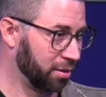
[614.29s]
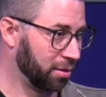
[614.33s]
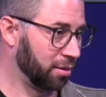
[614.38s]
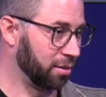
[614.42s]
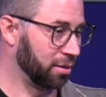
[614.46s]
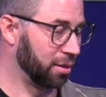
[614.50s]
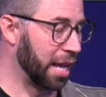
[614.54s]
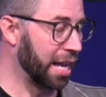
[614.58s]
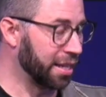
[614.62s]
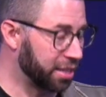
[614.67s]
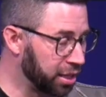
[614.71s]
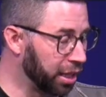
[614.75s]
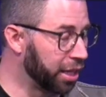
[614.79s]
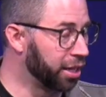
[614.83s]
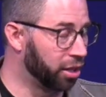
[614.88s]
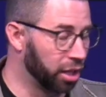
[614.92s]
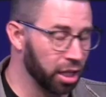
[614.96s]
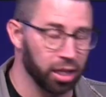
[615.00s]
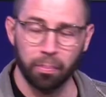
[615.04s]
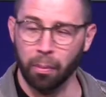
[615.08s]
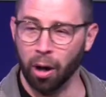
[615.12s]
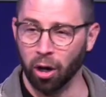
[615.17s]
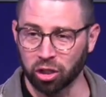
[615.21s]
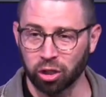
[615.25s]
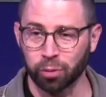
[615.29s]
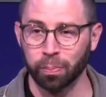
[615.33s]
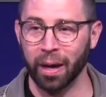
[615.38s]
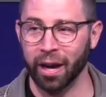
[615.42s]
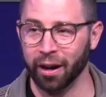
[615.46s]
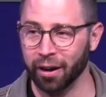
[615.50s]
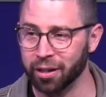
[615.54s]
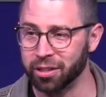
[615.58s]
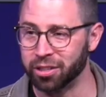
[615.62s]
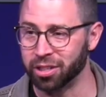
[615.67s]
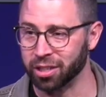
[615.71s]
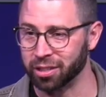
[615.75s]
That's literally most
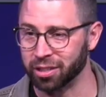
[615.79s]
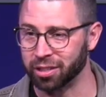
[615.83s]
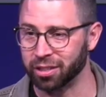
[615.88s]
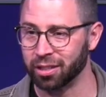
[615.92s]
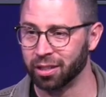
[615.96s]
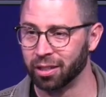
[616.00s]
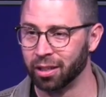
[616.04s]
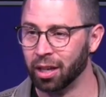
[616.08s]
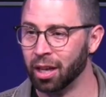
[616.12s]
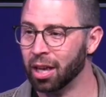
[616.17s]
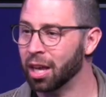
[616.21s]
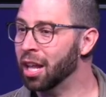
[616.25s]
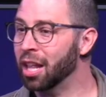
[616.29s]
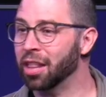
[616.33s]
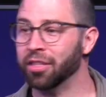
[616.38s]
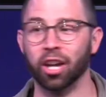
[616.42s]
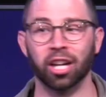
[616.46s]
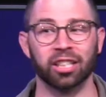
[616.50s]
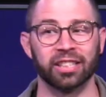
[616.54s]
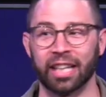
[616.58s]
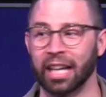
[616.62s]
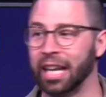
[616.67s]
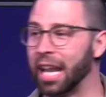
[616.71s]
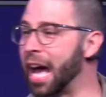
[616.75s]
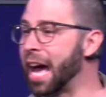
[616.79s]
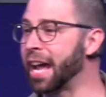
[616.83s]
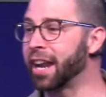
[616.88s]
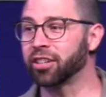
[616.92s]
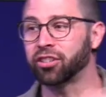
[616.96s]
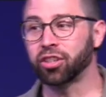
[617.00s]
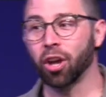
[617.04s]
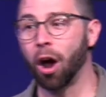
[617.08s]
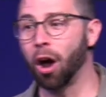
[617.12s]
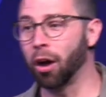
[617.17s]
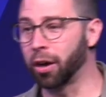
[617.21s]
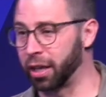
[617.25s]
marriages. There's a lot of
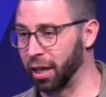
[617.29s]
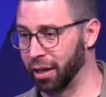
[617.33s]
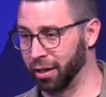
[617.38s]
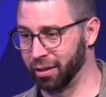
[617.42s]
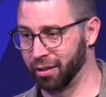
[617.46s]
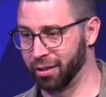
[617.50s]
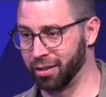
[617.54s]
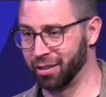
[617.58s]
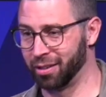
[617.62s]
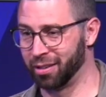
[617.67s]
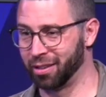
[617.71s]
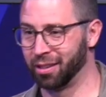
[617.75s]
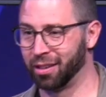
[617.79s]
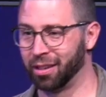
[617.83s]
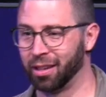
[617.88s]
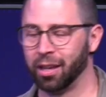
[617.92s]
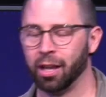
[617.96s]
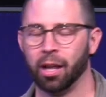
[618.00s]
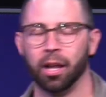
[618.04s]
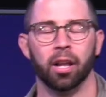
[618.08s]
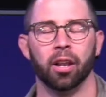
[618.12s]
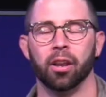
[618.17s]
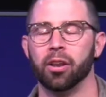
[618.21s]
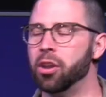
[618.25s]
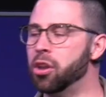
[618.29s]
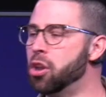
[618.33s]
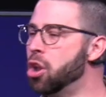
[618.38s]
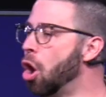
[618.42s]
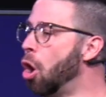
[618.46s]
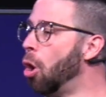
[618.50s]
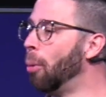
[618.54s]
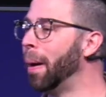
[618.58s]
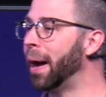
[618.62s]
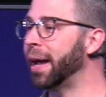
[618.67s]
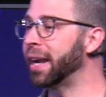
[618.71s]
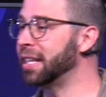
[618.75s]
talking.
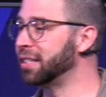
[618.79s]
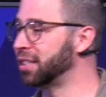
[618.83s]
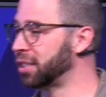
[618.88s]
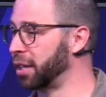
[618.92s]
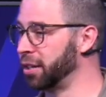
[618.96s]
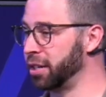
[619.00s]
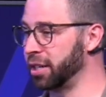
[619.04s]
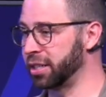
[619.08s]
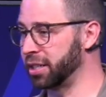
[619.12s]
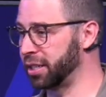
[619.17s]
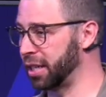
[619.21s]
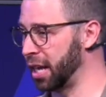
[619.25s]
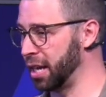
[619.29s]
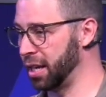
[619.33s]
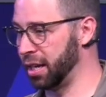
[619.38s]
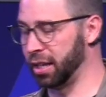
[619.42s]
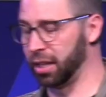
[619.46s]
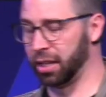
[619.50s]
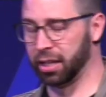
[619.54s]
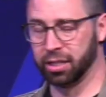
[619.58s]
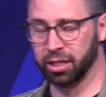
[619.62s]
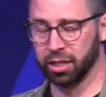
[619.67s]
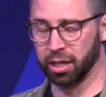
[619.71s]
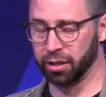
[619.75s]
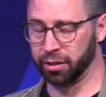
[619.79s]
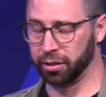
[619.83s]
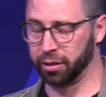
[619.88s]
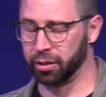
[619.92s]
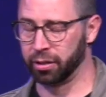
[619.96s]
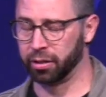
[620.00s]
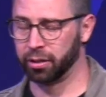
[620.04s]
Nobody's understanding each other.